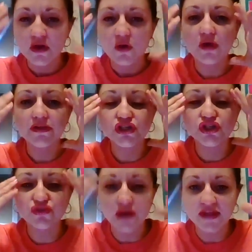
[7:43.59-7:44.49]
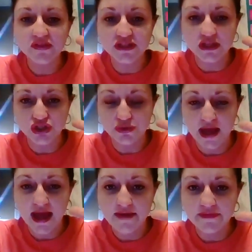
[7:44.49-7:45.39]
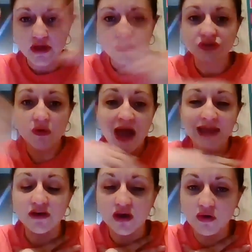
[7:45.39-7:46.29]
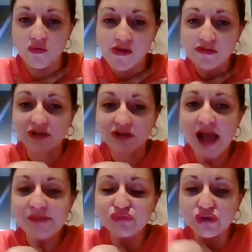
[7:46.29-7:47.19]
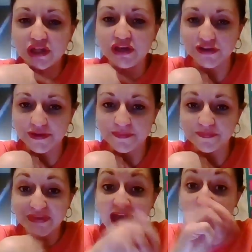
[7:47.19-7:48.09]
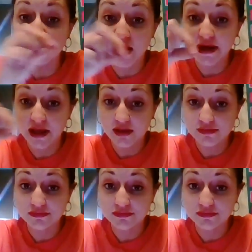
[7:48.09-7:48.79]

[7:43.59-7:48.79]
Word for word: All the strengths that you have. So I know I'm really good at writing.